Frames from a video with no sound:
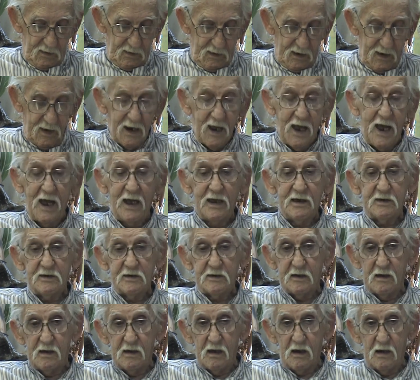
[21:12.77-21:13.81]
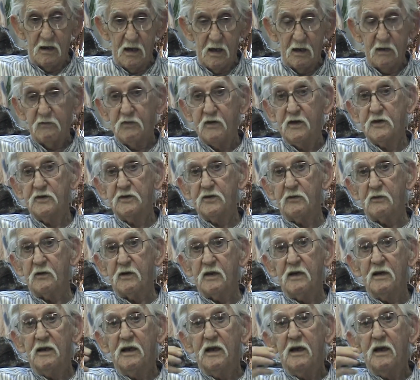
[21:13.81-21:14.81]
It has a lot of history.